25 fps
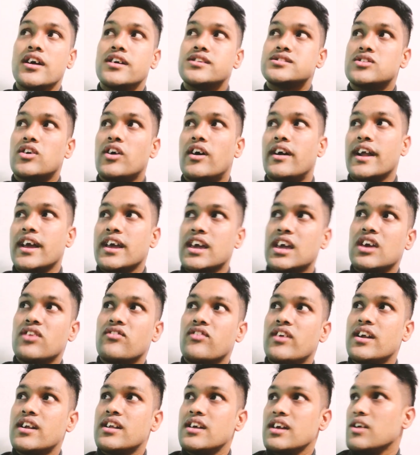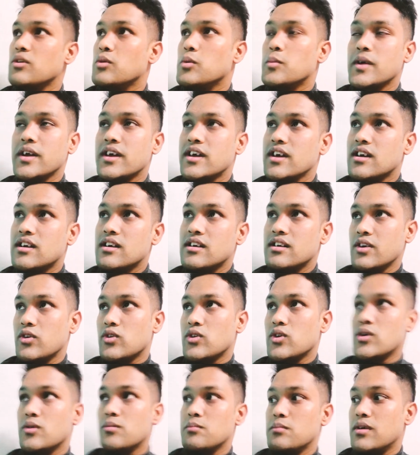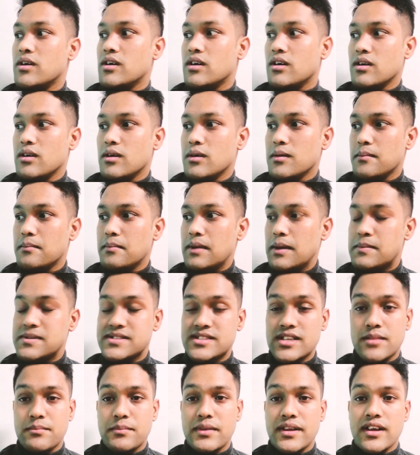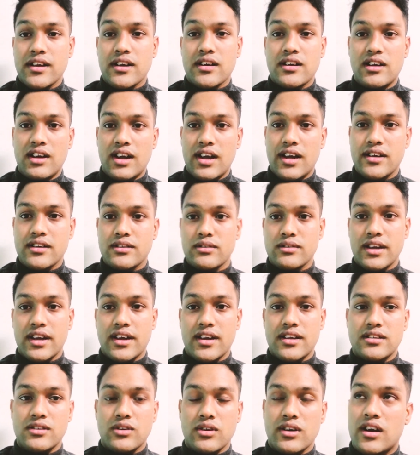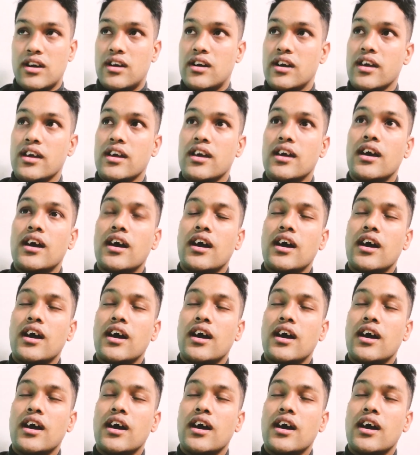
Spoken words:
So when I give it over here, you know, apple cider vinegar and garlic,